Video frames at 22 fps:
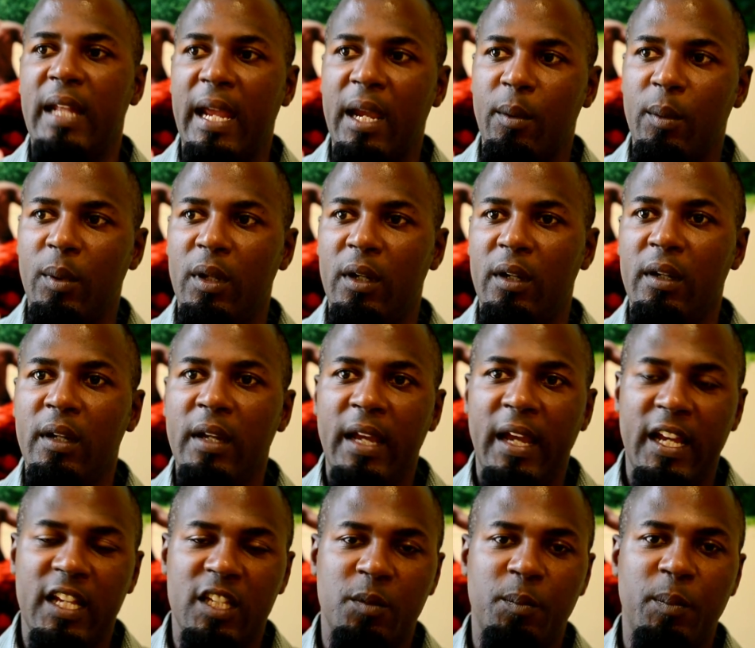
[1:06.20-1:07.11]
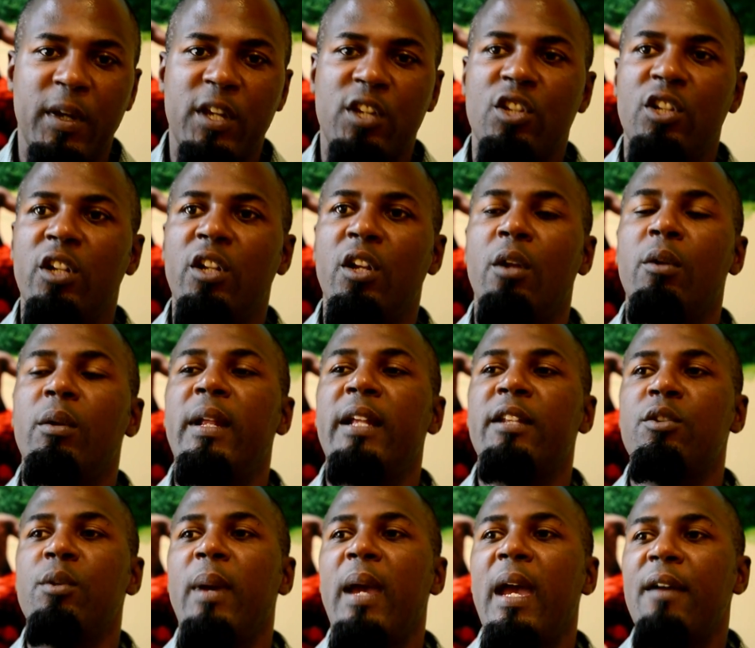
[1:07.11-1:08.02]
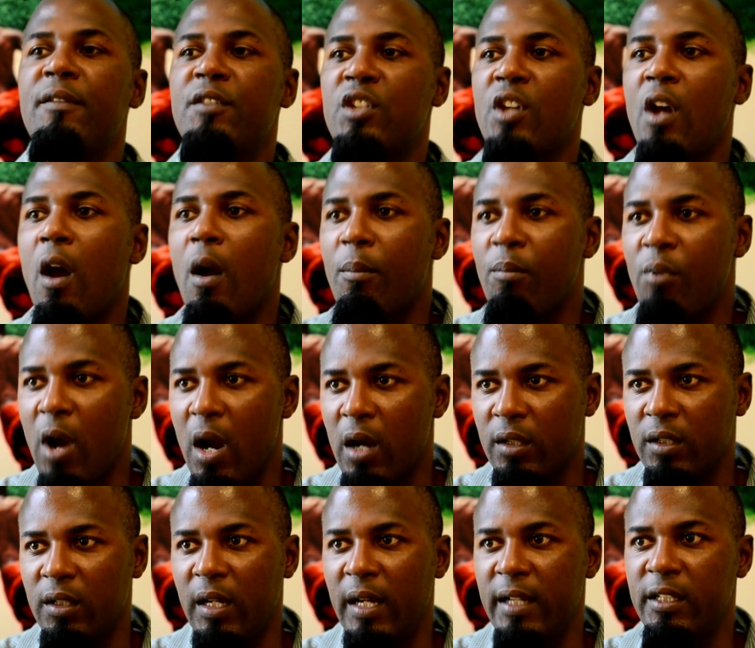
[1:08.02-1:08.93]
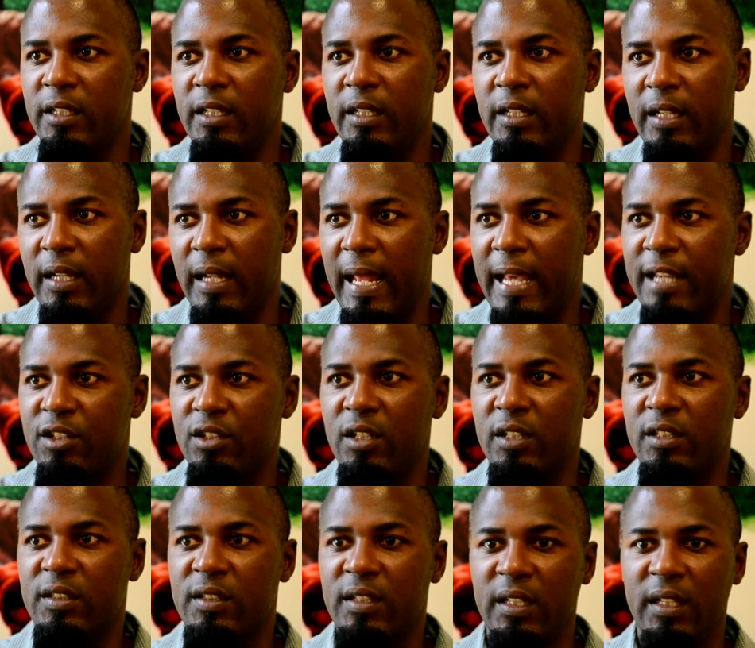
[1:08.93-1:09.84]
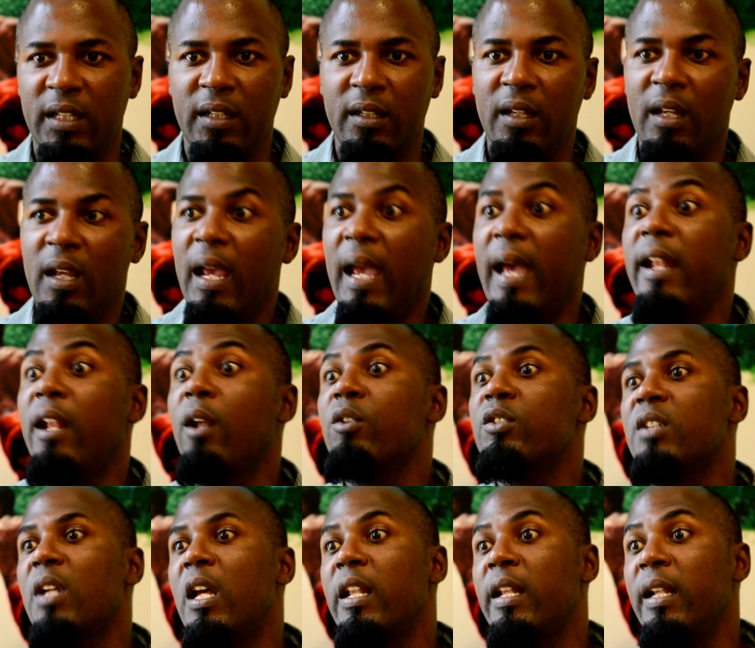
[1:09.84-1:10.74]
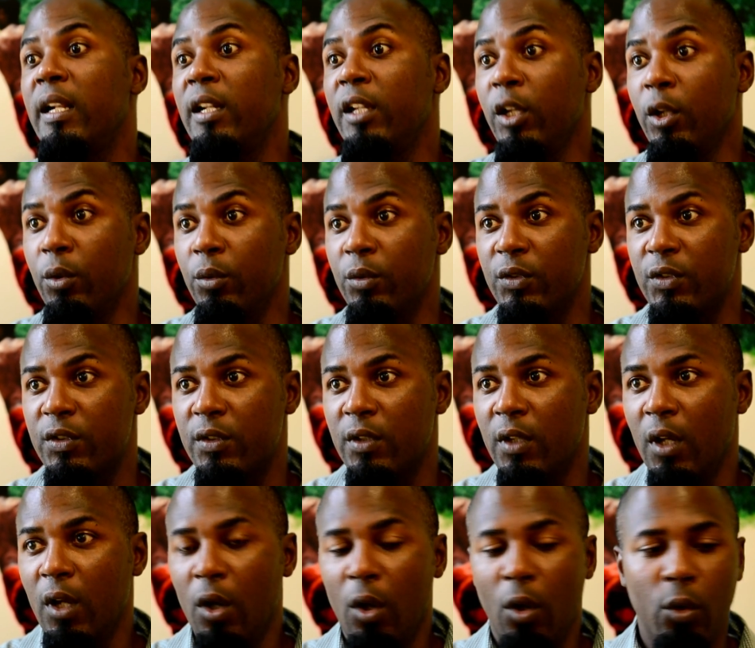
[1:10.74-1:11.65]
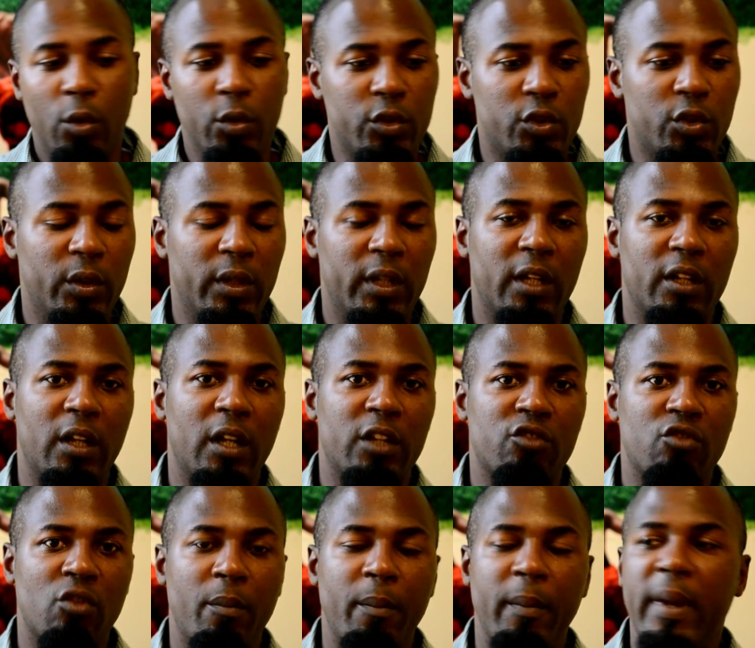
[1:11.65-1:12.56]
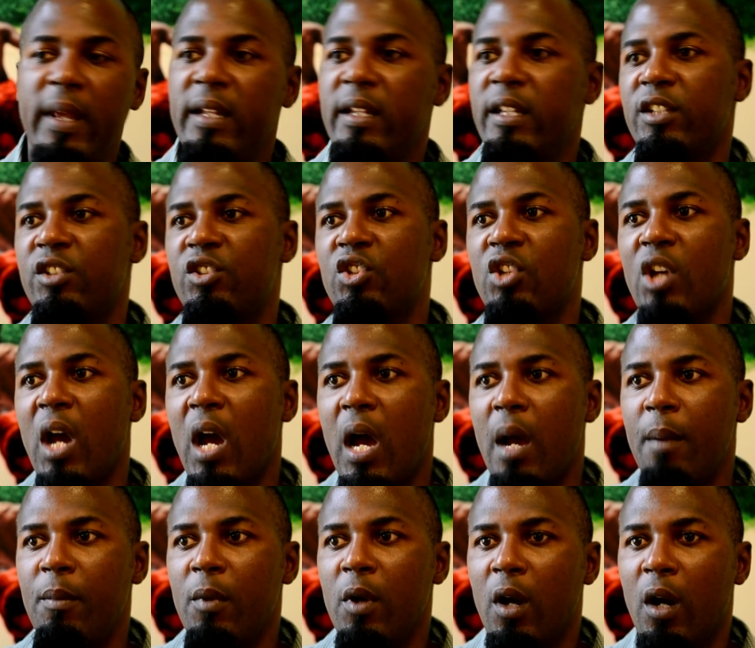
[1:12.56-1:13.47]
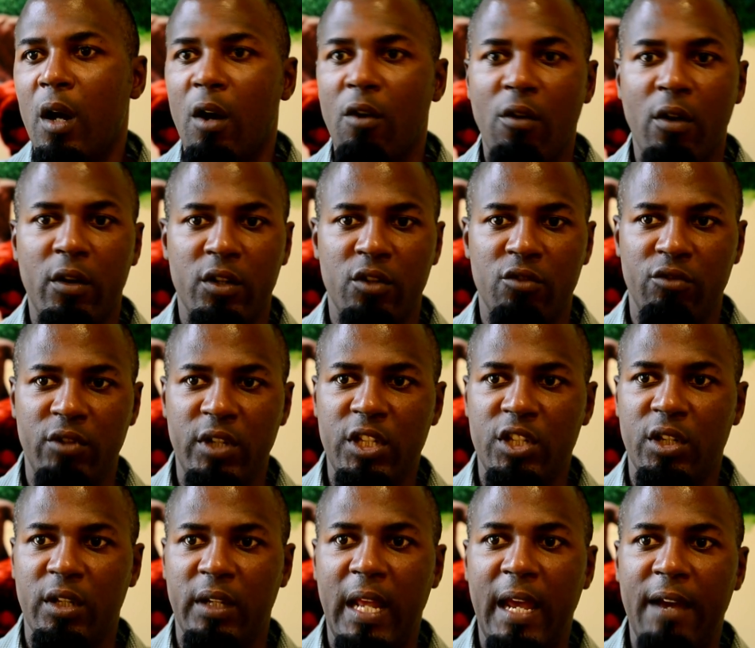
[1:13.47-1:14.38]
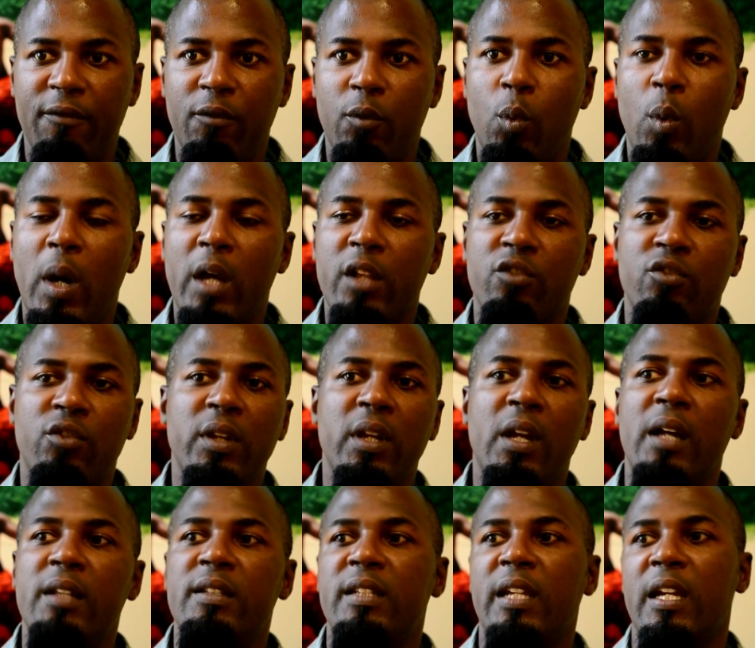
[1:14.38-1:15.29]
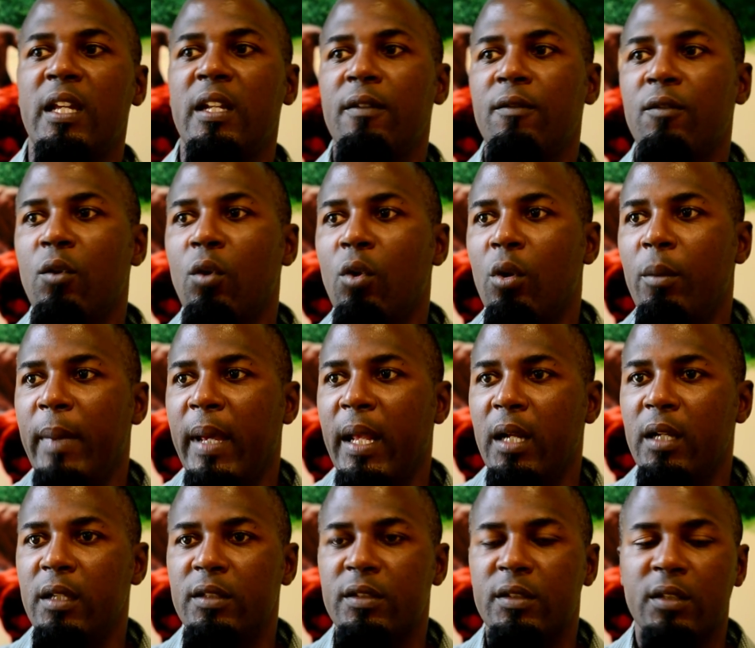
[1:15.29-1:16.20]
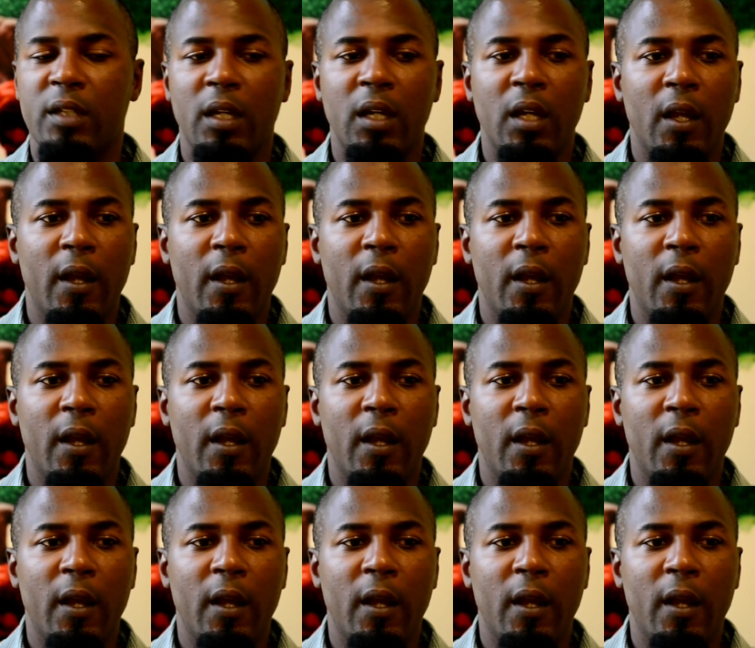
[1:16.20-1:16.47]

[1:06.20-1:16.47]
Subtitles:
Anguilla, especially now that you have Sharon Proctor on the international scene, and now Zanel Hughes, who's doing a tremendous job around the region, having won 3 consecutive gold medals.